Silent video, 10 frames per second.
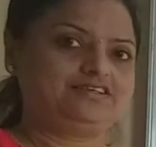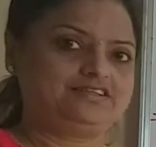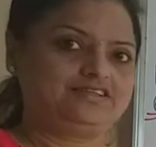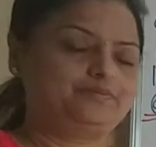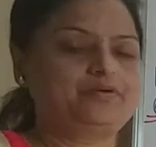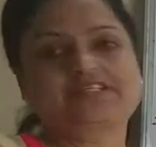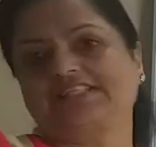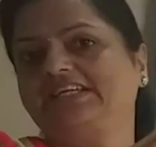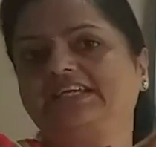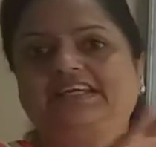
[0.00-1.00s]
The
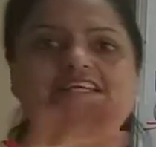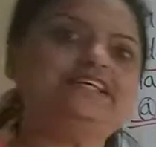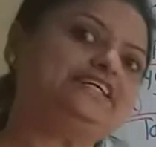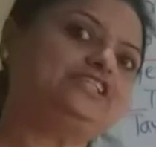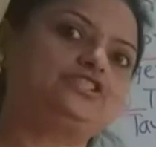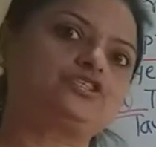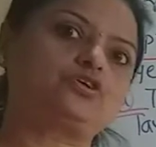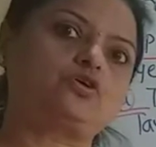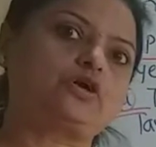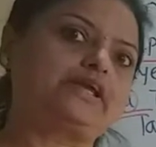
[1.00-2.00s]
first layer
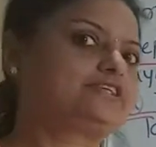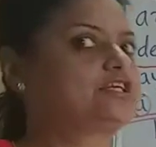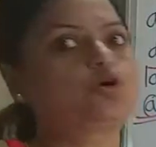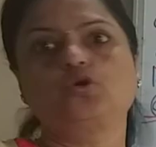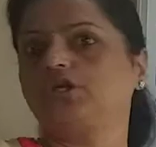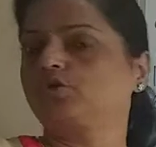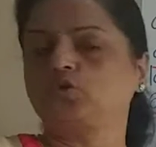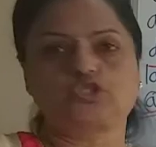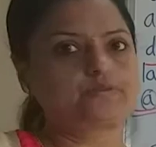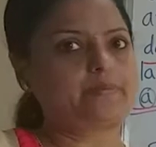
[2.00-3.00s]
is hexagonal
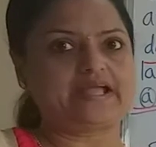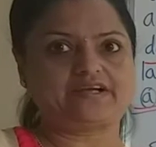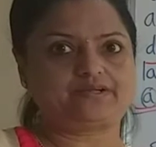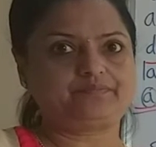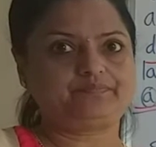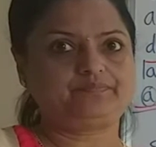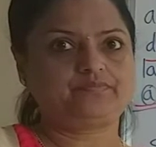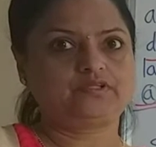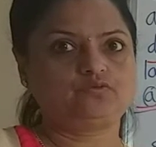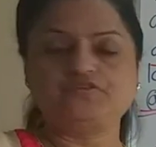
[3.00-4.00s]
close packed,
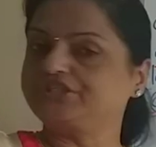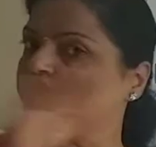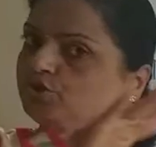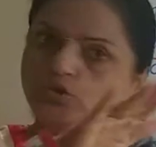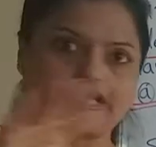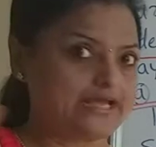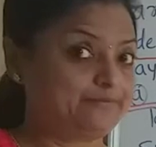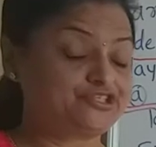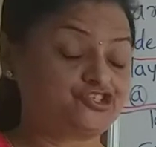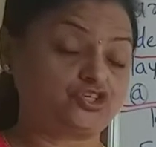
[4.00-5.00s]
which is
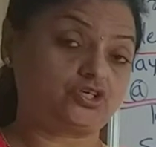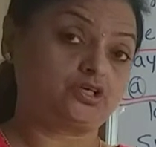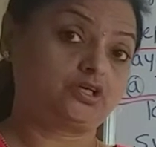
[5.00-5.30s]
two-dimensional,